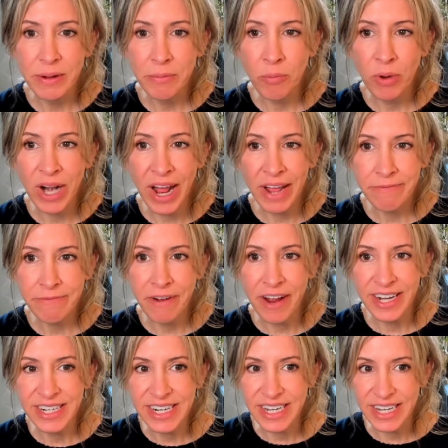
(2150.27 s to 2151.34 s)
what I'm
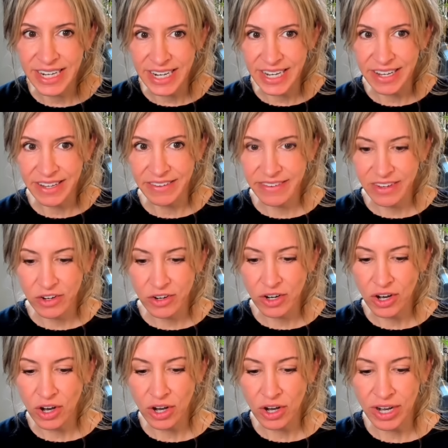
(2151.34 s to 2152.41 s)
finding is
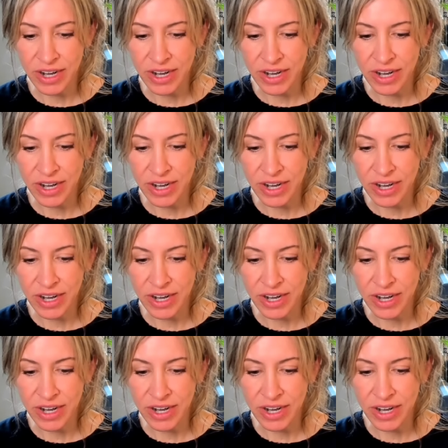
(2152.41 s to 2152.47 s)
there,